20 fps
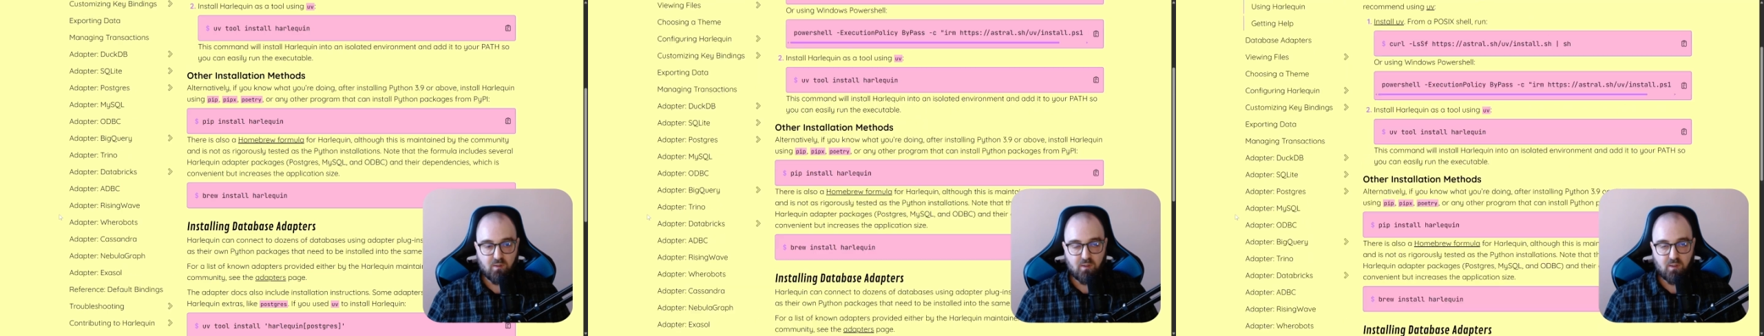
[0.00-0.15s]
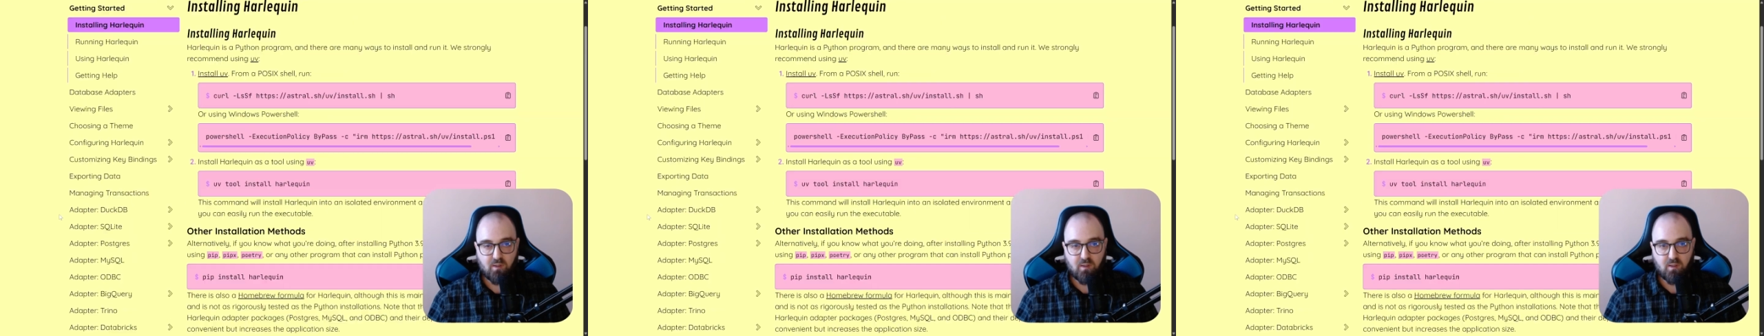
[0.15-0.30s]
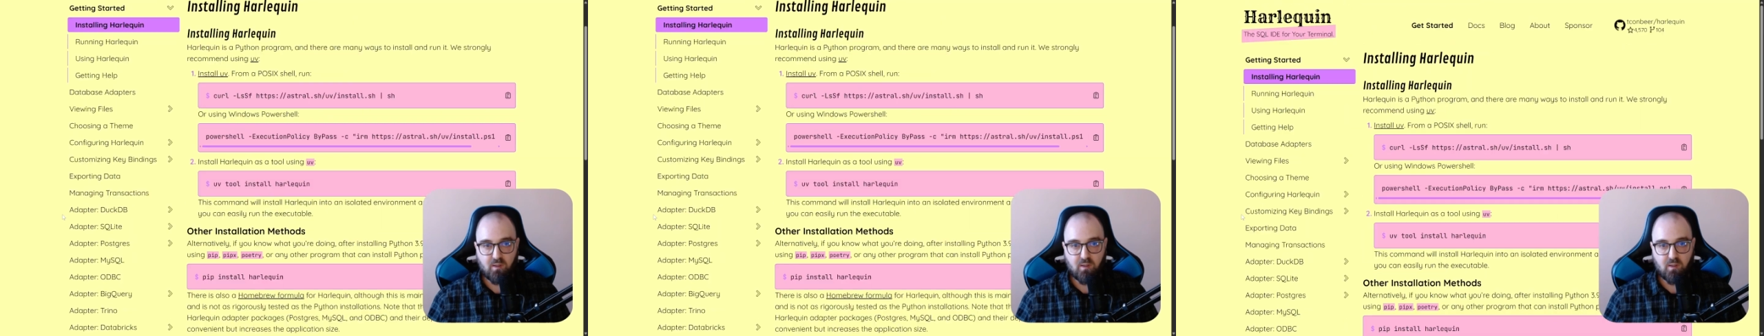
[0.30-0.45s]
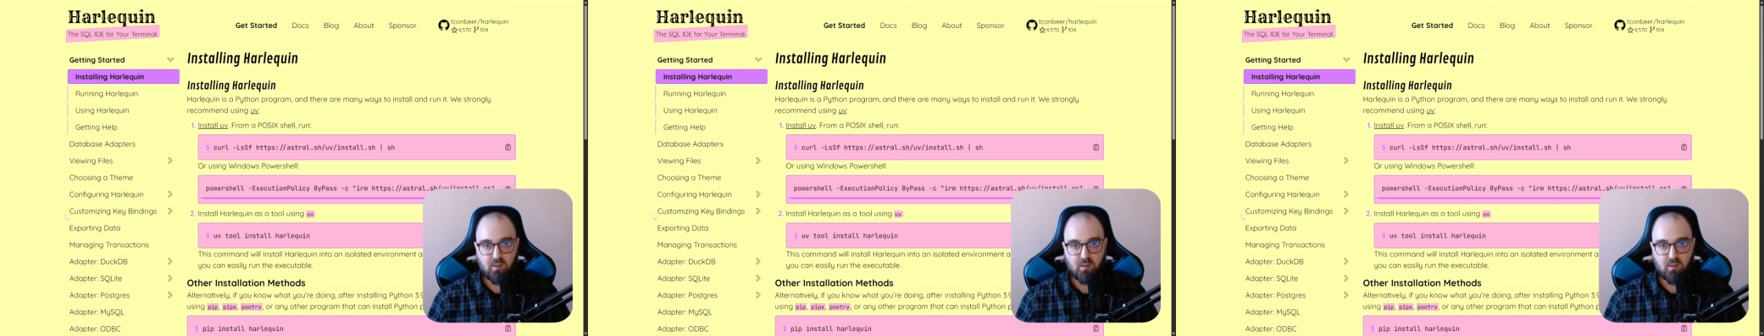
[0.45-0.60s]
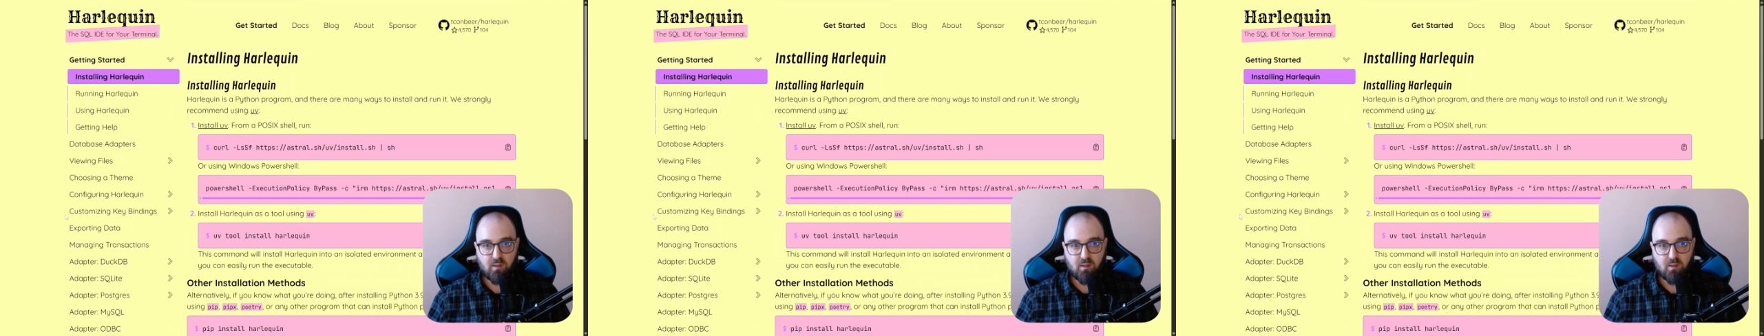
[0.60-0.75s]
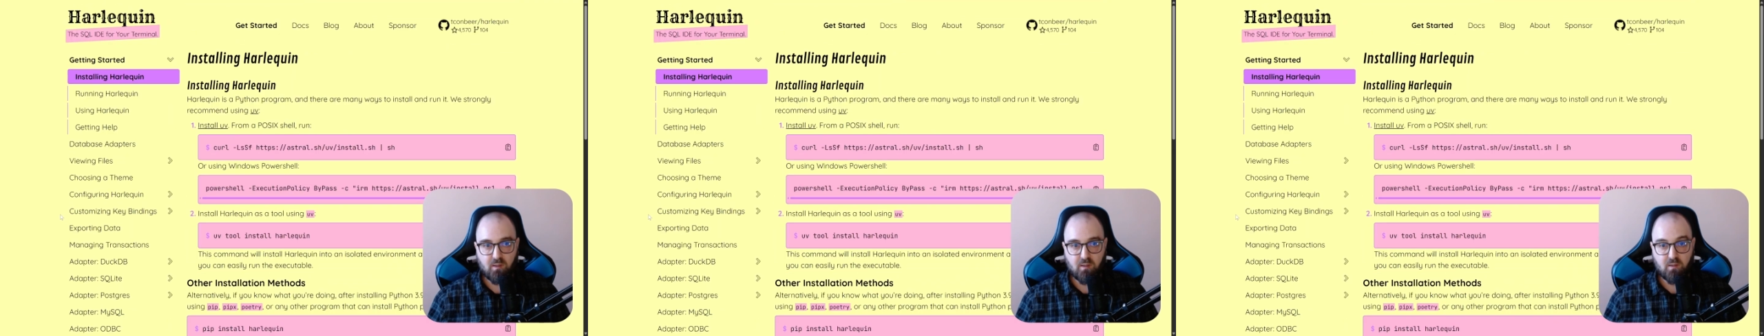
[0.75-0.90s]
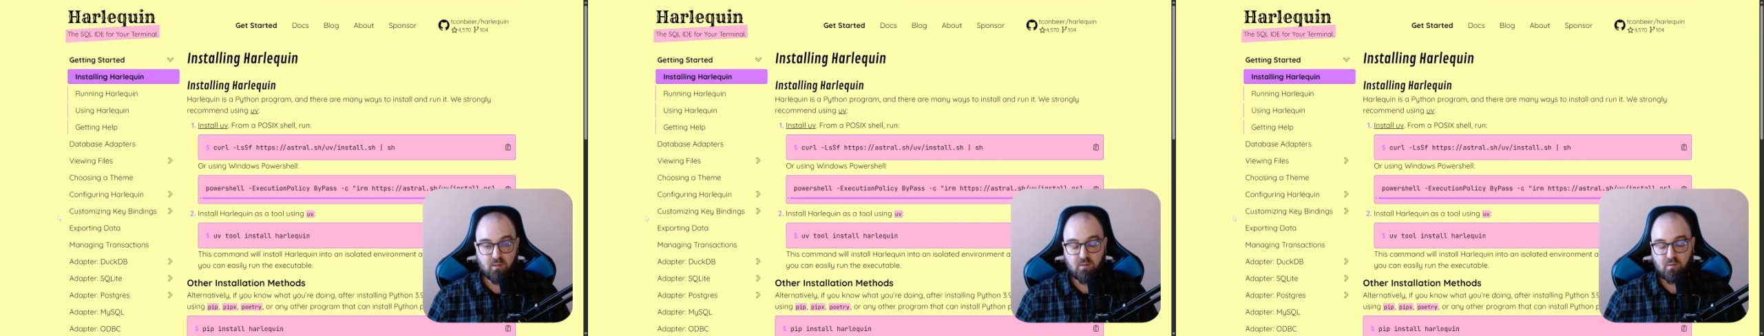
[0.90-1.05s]

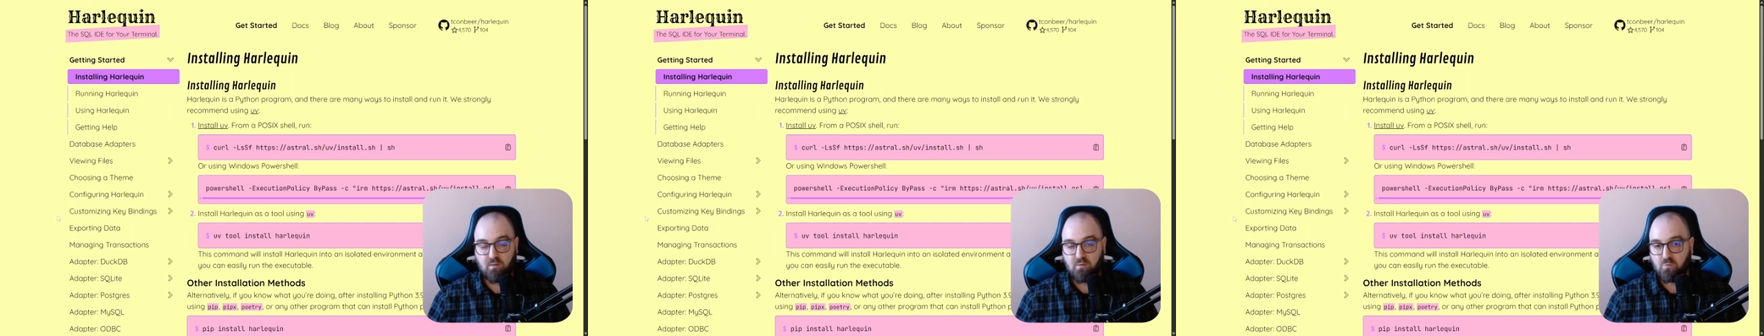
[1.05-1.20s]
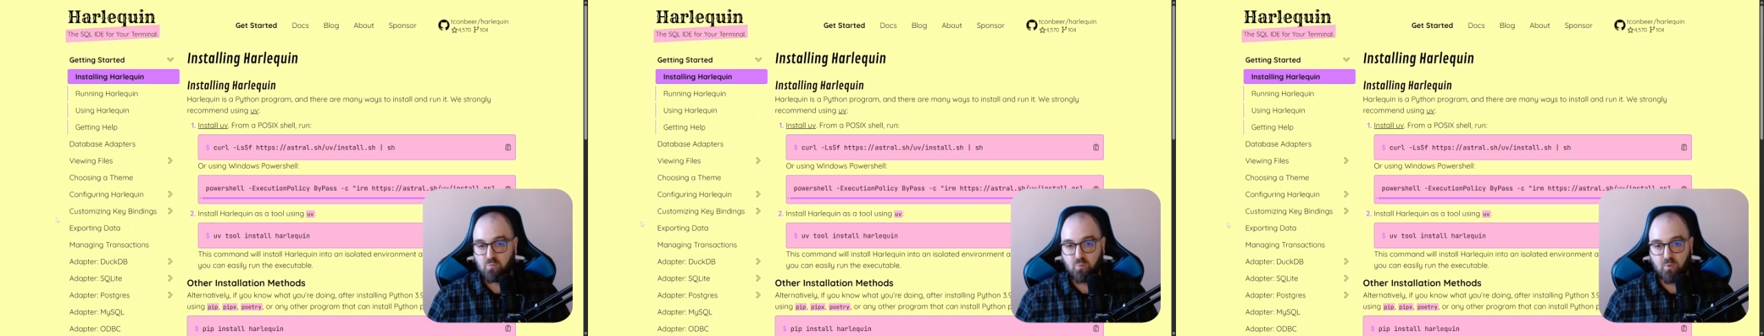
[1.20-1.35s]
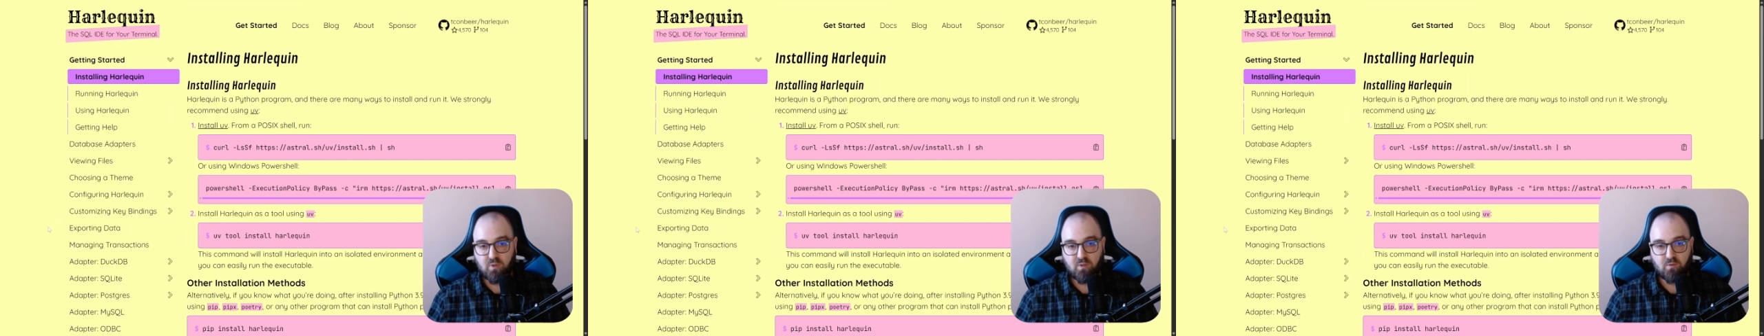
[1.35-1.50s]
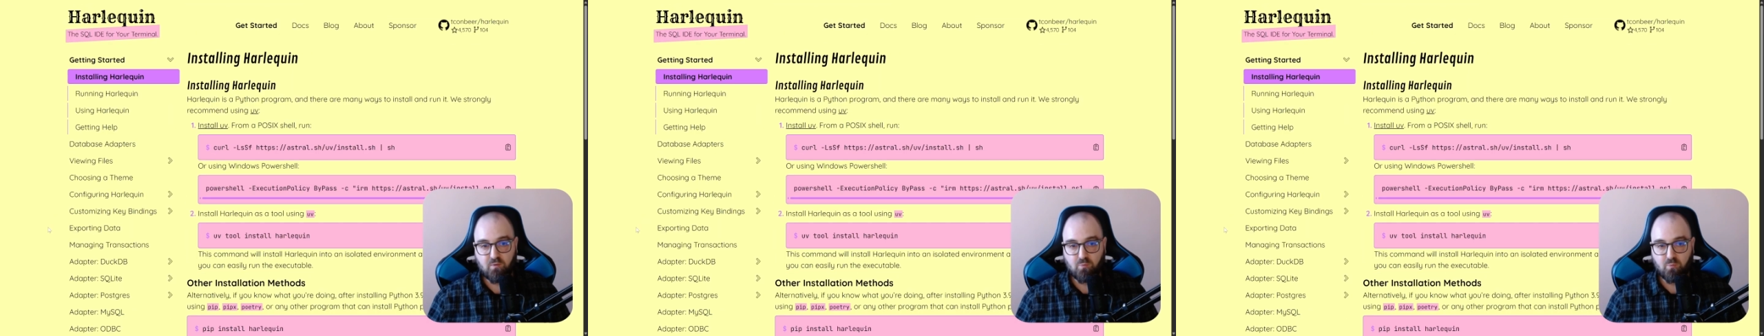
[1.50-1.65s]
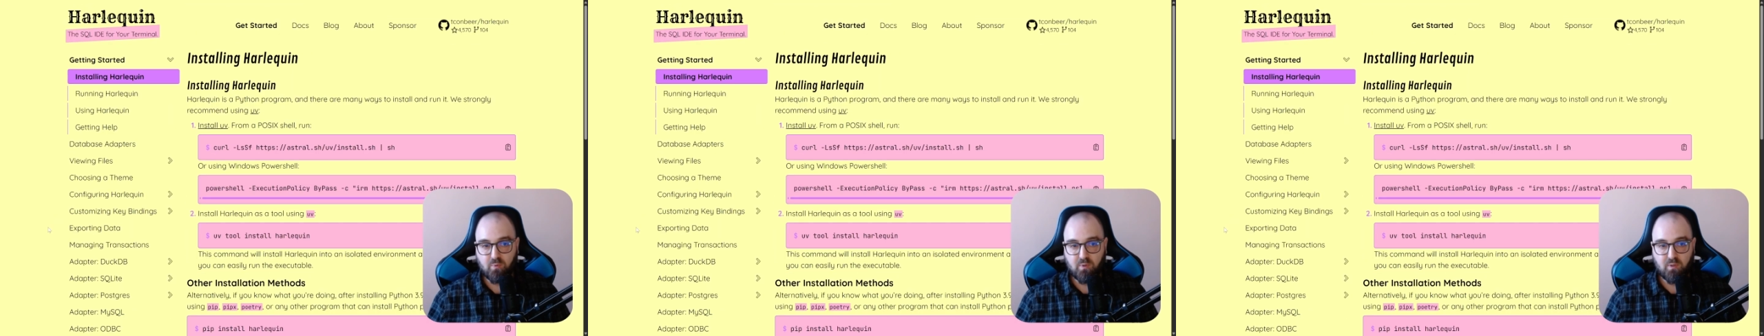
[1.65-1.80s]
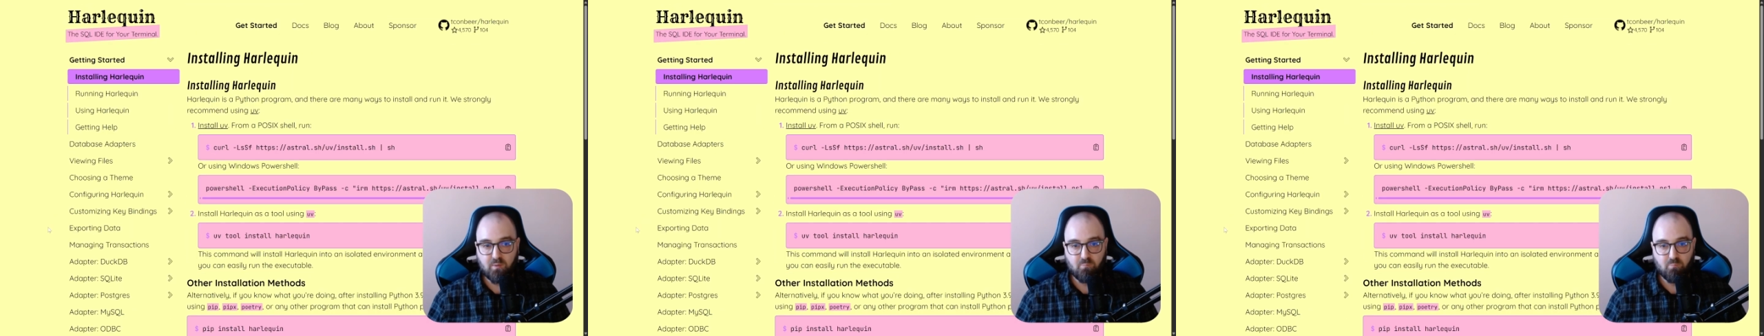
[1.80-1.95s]
and it works with